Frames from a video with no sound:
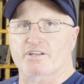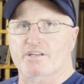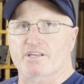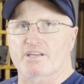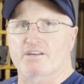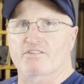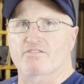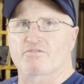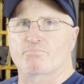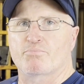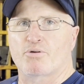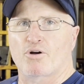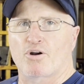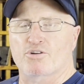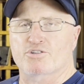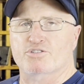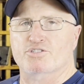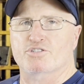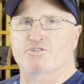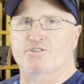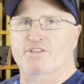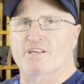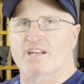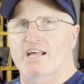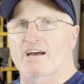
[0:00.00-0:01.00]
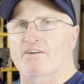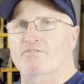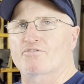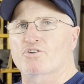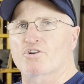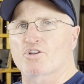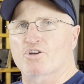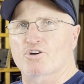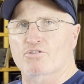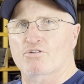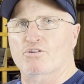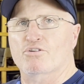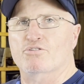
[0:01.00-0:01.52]
to give parts to that have their
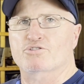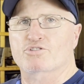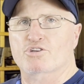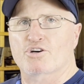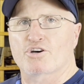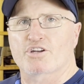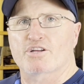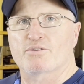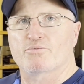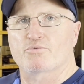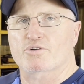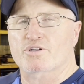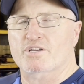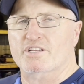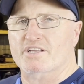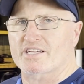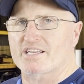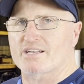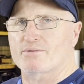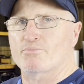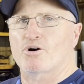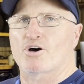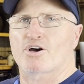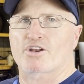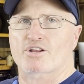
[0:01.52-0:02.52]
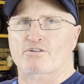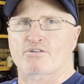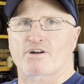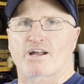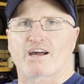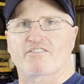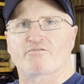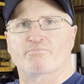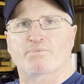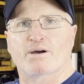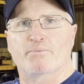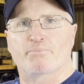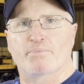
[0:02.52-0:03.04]
logos on them. We're going to get them
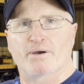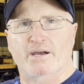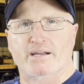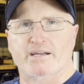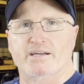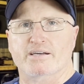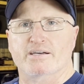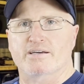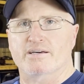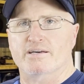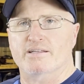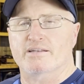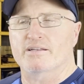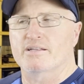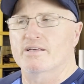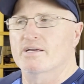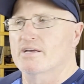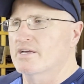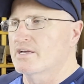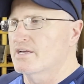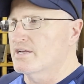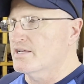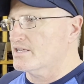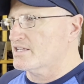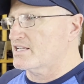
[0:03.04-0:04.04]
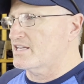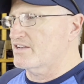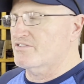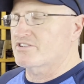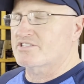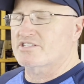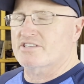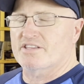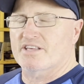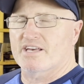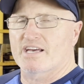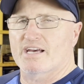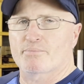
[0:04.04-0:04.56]
autographed by Becca and give it
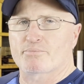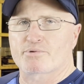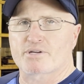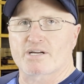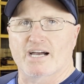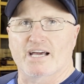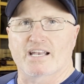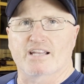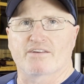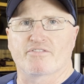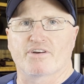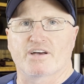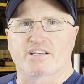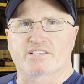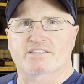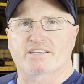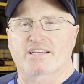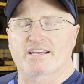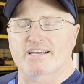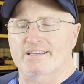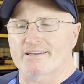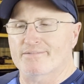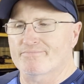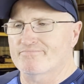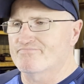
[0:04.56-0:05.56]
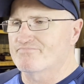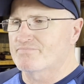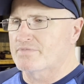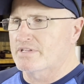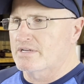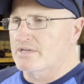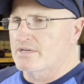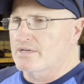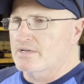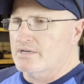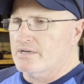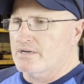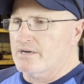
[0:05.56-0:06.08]
to them, kind of as a
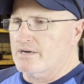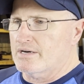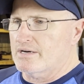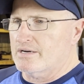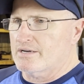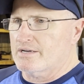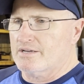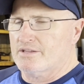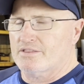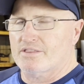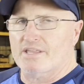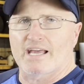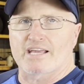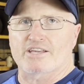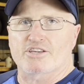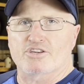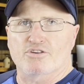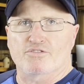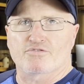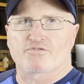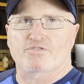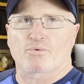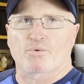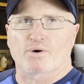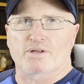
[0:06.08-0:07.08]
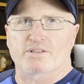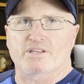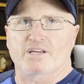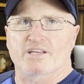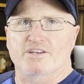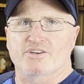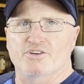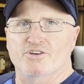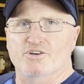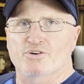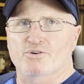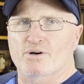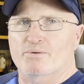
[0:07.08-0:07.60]
thank you for what they
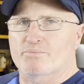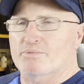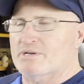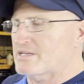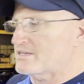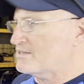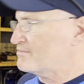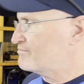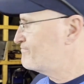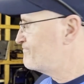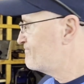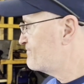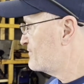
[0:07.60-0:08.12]
do. I mean,